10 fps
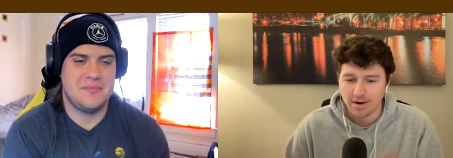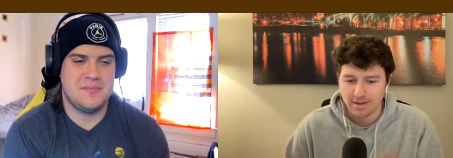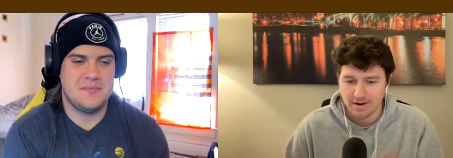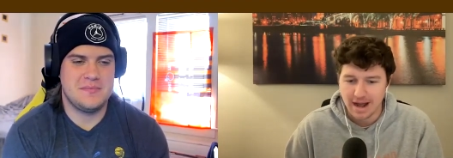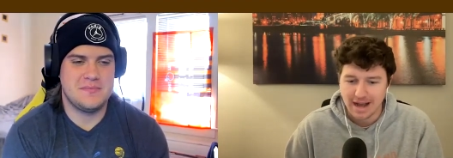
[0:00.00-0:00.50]
Speaker 1: hard
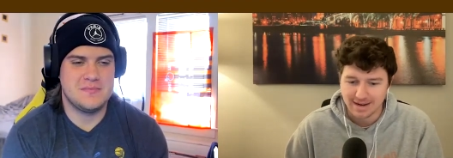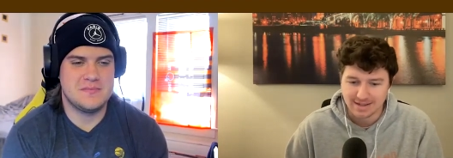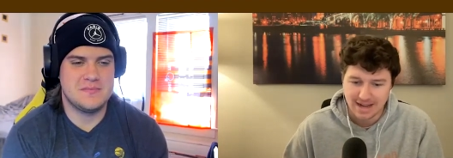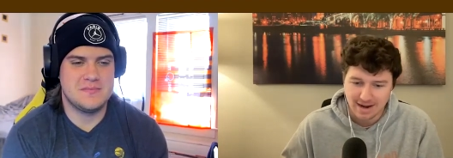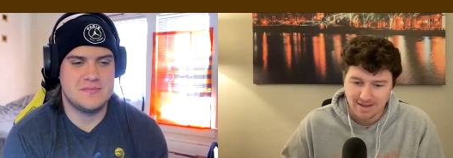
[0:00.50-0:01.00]
and they're not going
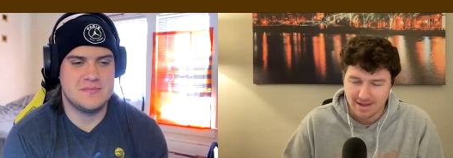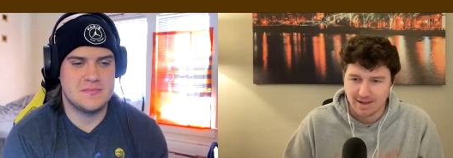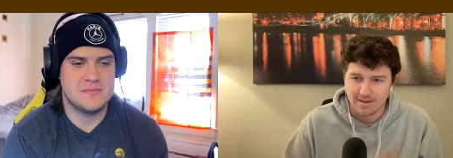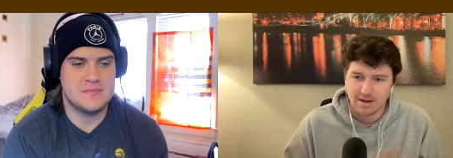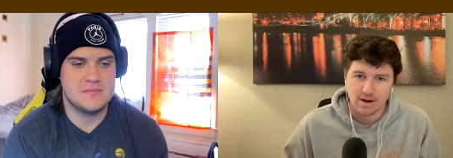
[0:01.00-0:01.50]
to say
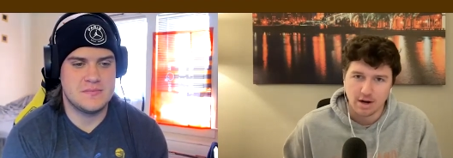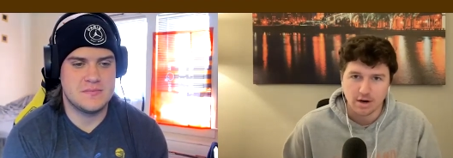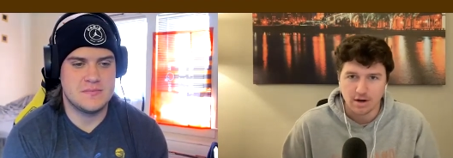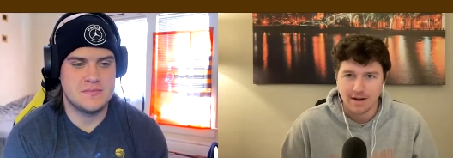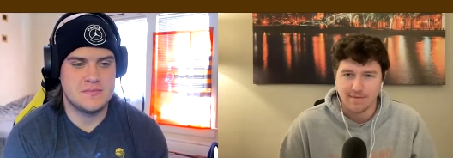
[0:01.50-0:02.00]
anything and they're going to
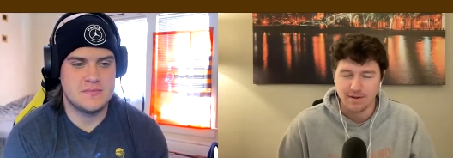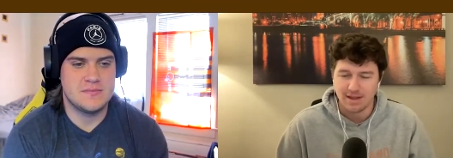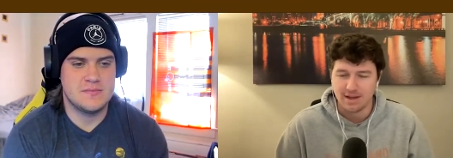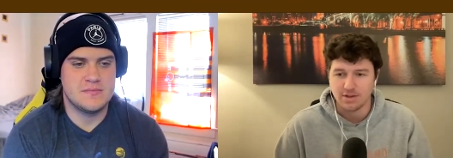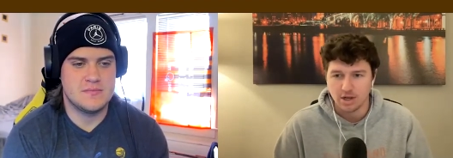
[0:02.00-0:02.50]
earn
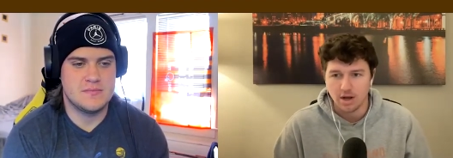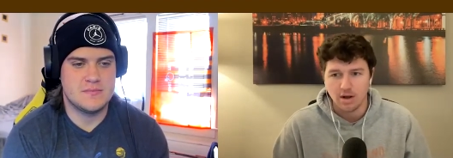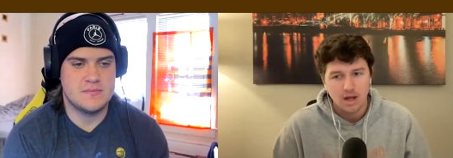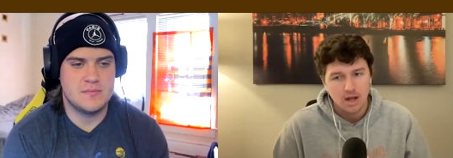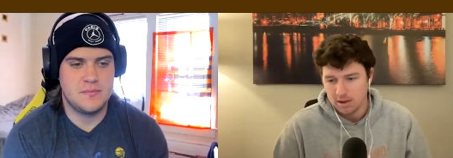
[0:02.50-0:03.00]
everything. So
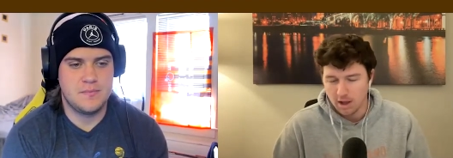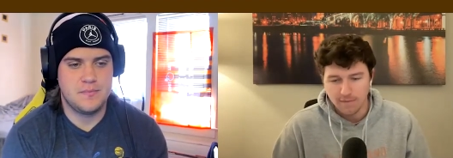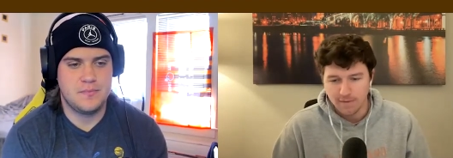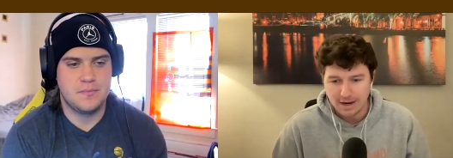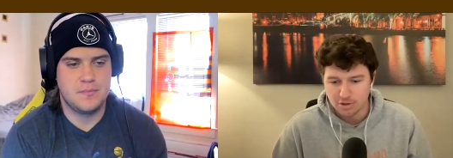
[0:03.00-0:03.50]

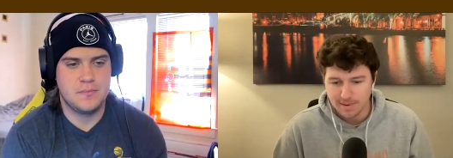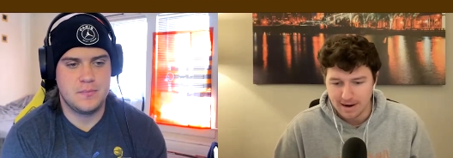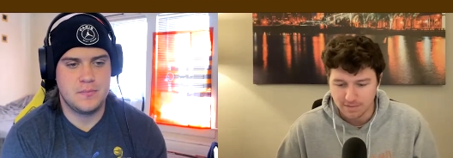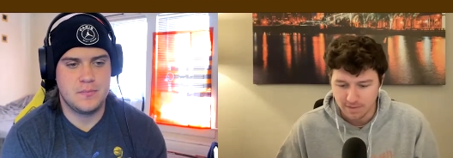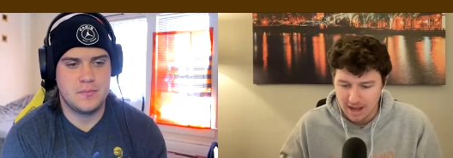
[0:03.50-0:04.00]
love Andrew
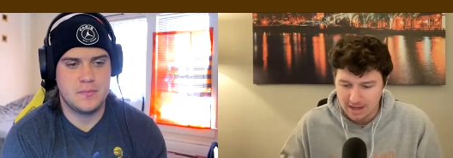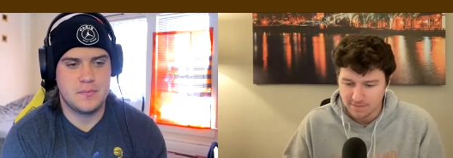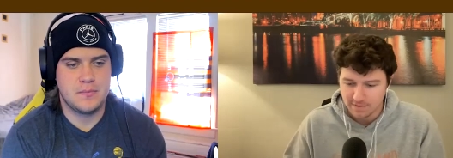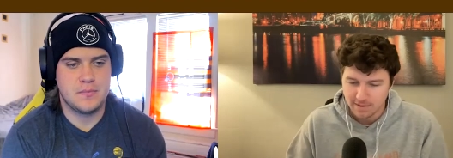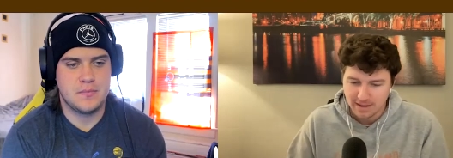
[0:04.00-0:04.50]
Berry's
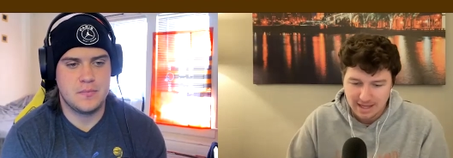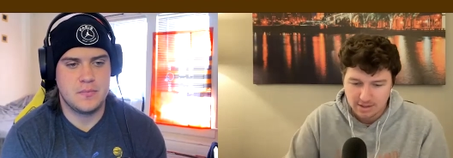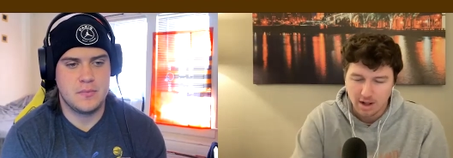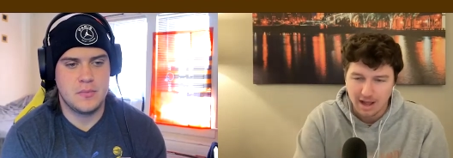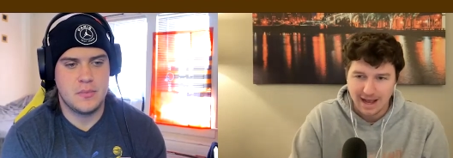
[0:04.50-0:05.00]
philosophy, and
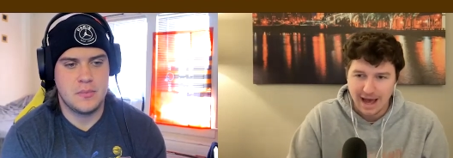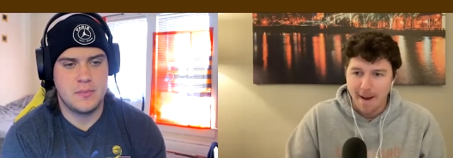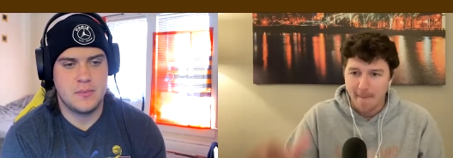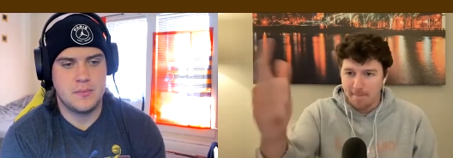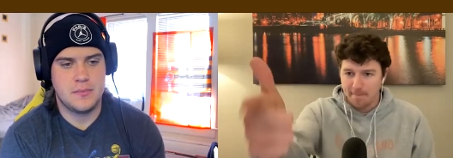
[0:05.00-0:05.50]
that's all I
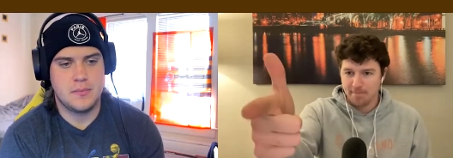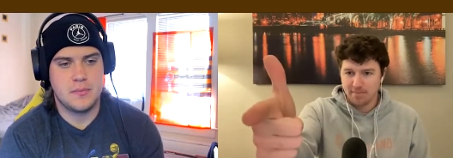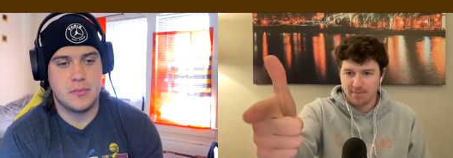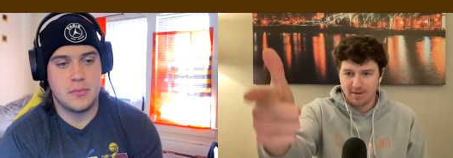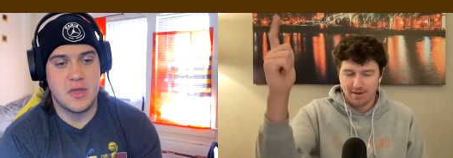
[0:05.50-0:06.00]
got.
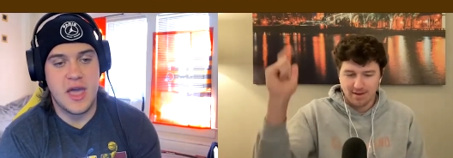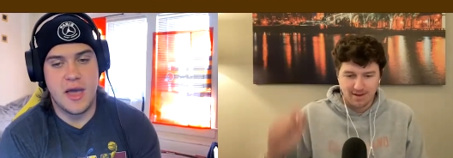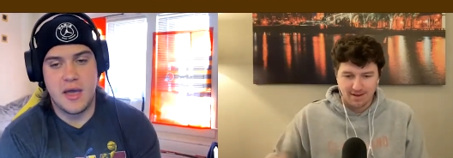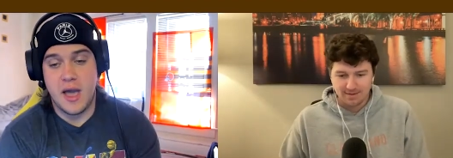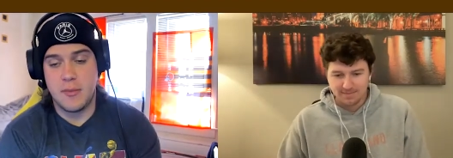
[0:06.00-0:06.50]
Speaker 2: Yeah,
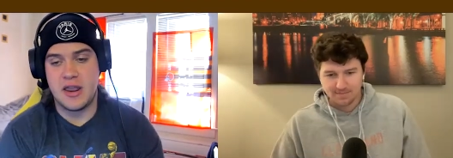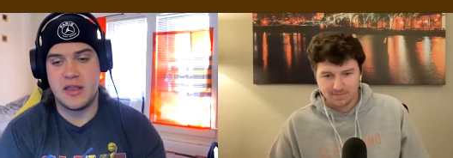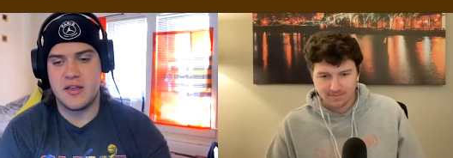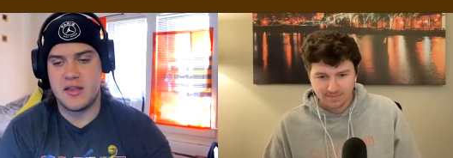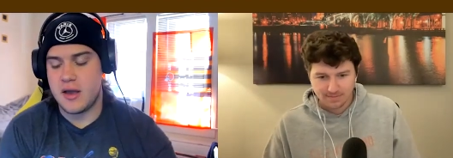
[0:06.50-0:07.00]
I mean, he
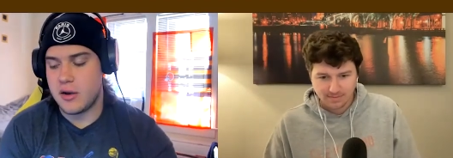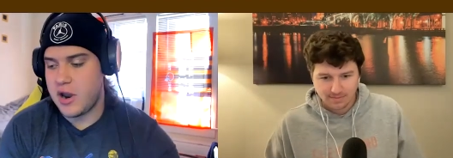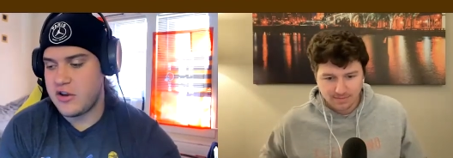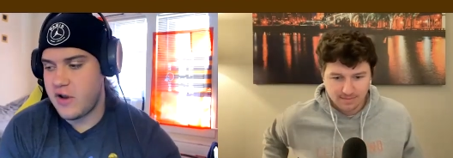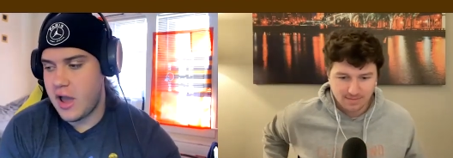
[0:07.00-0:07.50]
did a
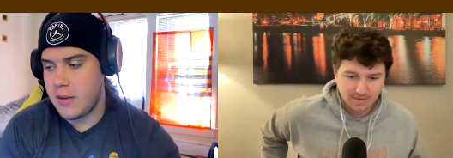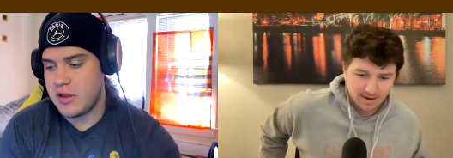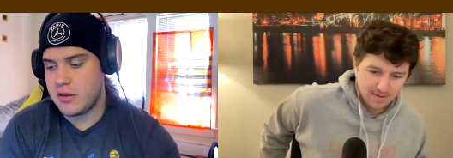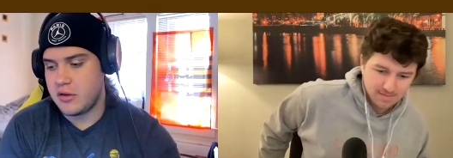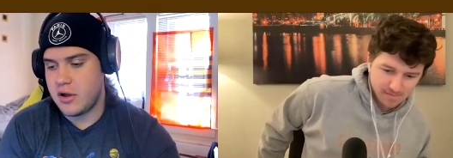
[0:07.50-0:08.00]
great job,
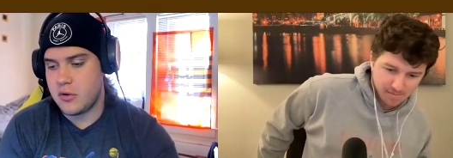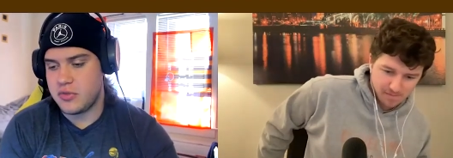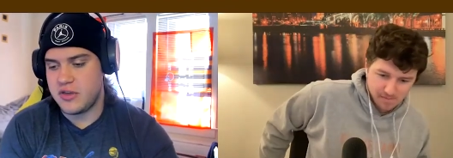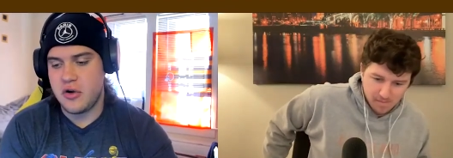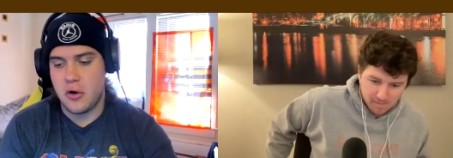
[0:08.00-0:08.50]
and you know,
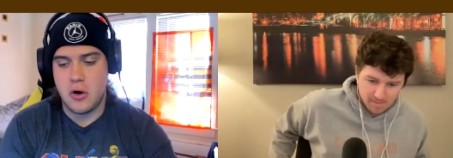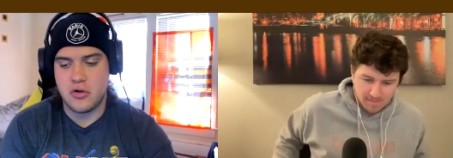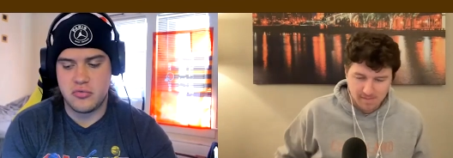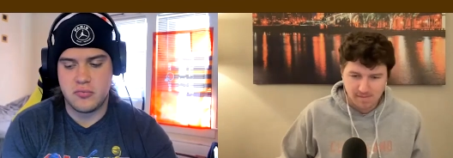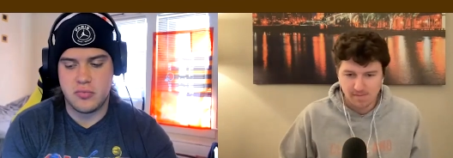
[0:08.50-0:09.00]
these are
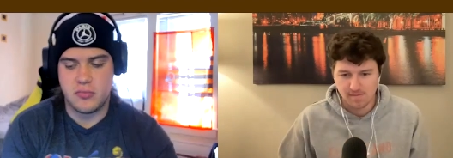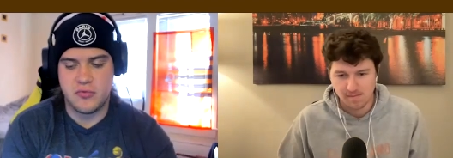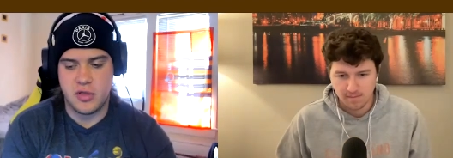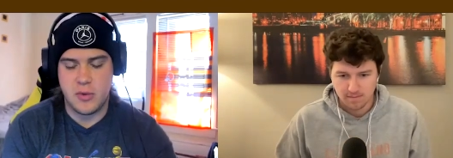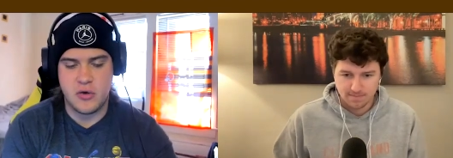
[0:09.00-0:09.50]
all
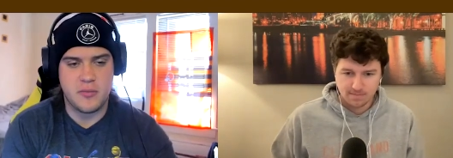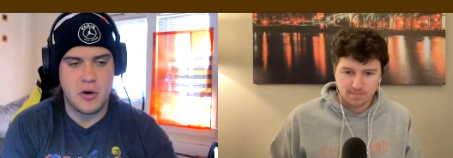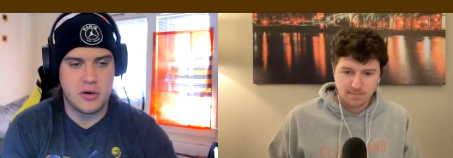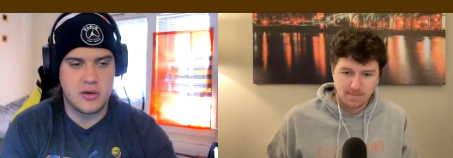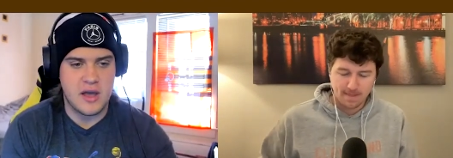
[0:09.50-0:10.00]
for the most
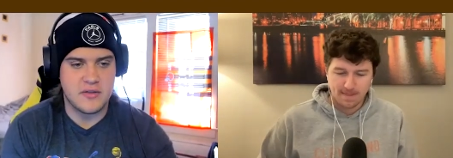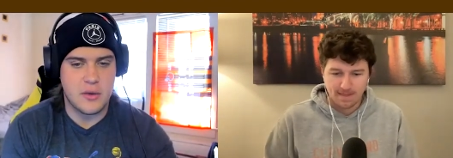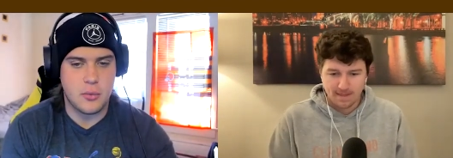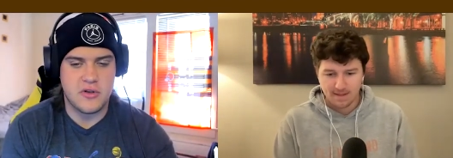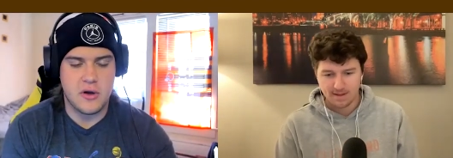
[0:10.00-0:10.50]
part guys that
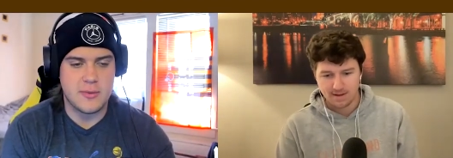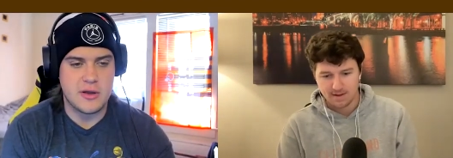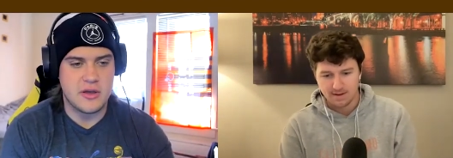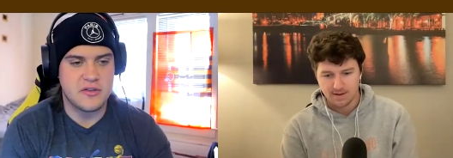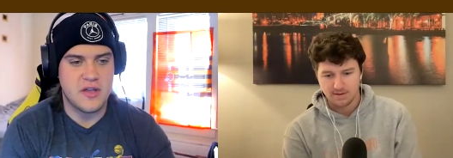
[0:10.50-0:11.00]
we're talking
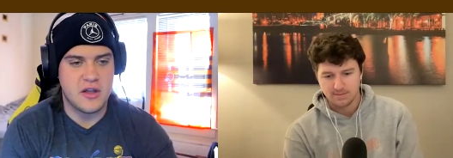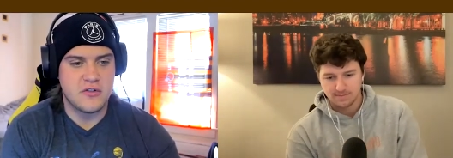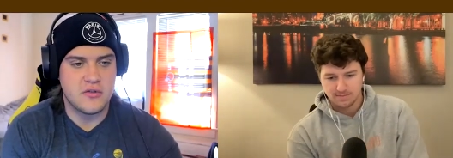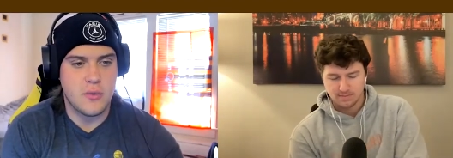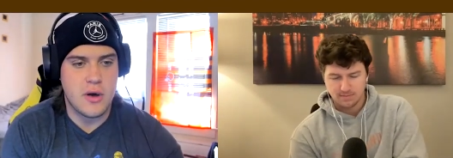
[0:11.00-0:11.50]
about
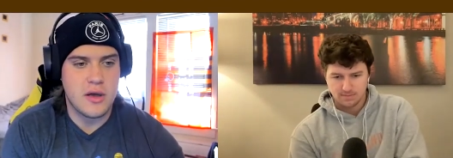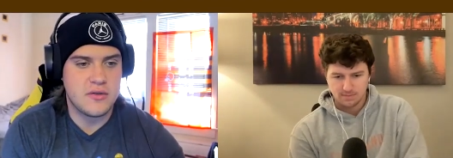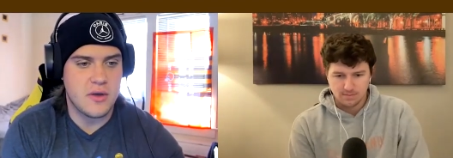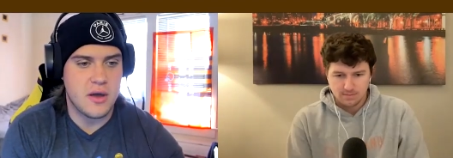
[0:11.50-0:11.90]
extensions wise